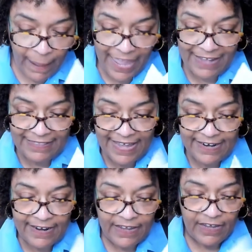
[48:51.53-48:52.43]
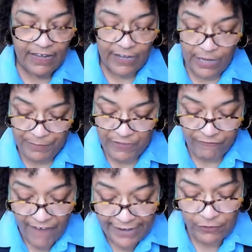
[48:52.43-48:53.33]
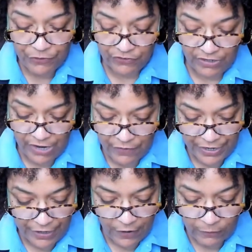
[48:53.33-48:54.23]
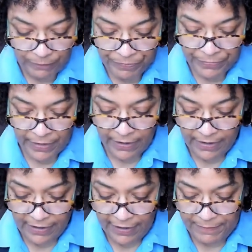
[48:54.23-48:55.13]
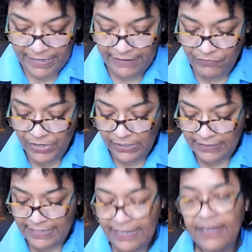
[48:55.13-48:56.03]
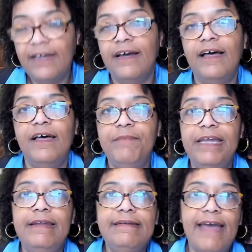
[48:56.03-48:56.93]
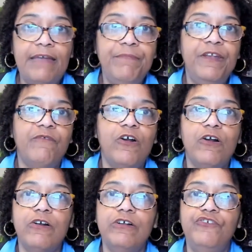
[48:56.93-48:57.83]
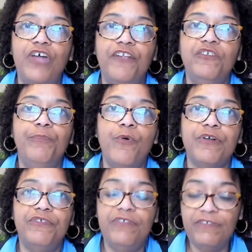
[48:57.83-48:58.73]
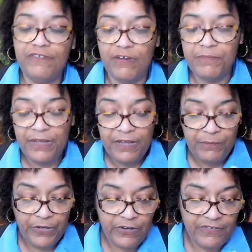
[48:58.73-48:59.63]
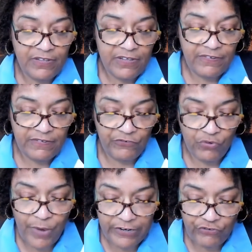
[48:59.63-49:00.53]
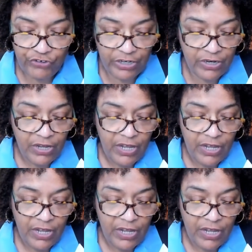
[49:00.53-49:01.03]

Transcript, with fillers: And then um, the final scenario um, is really um, an indictment of our current child support system, because in this situation,